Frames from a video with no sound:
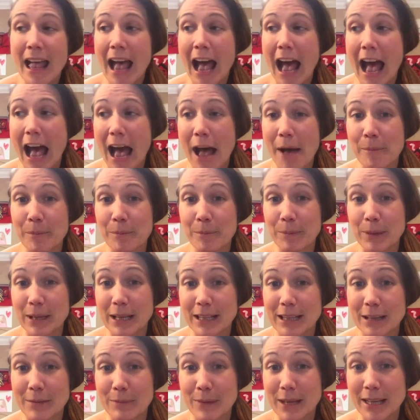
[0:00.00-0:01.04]
But
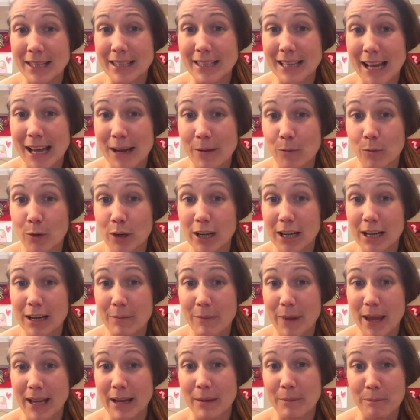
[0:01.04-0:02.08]
in the meantime, we're going to
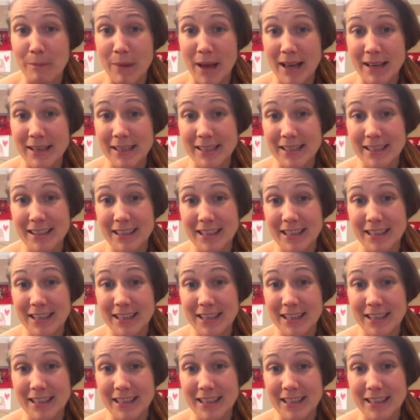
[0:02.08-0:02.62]
make a mess